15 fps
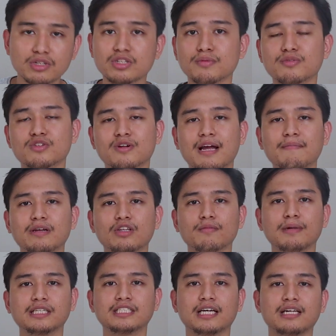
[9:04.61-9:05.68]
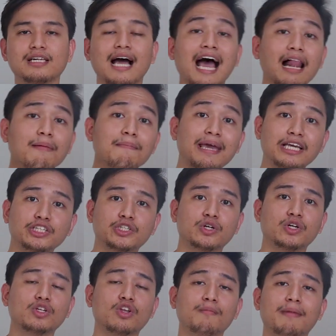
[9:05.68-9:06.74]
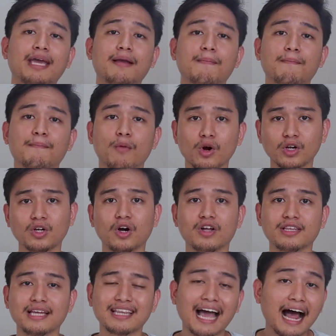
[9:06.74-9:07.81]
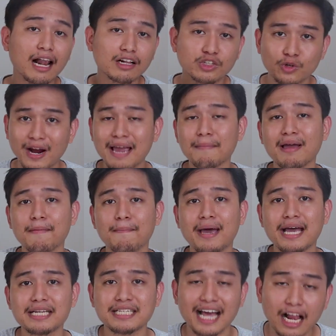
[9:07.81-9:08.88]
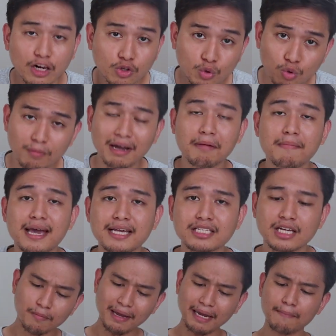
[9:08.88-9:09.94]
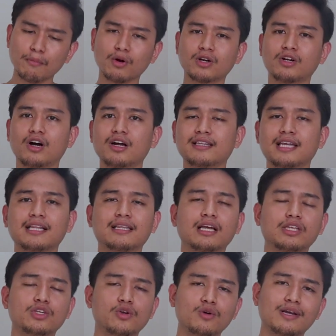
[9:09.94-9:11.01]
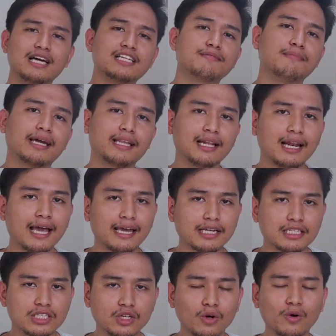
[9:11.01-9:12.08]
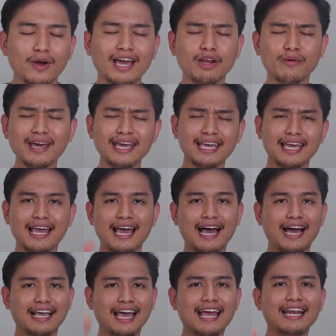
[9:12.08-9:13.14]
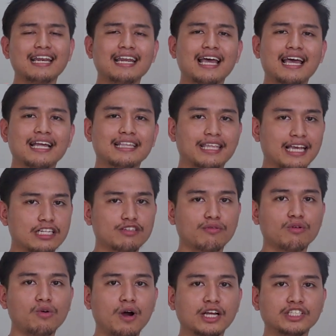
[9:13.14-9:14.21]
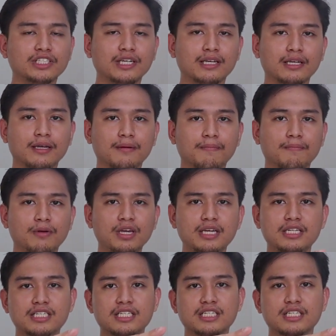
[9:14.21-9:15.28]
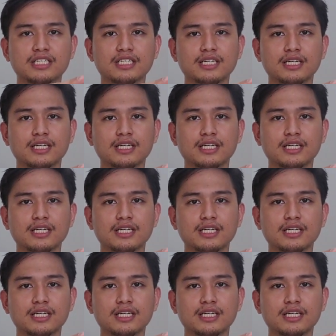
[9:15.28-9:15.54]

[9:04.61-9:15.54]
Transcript: for subscribing to my channel. I'll make sure to make more content. I'll try my best. I'll do my best to make more content that you guys might like. So anyway, again, thanks for watching. Peace.